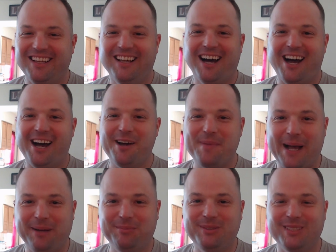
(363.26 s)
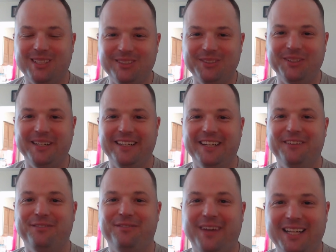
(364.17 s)
I'm absolutely
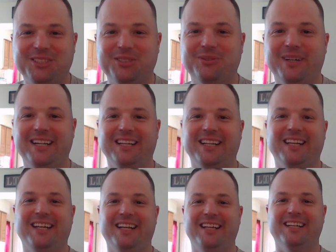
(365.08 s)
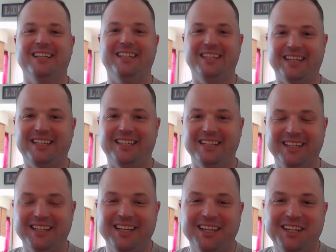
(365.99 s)
infatuated and getting addicted
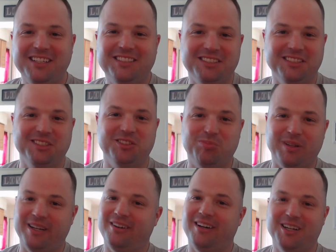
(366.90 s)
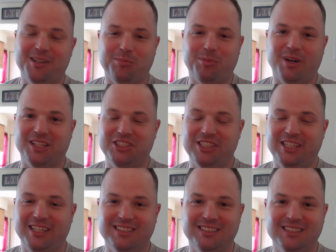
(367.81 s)
to these player era
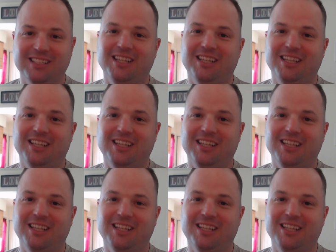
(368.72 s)
projects.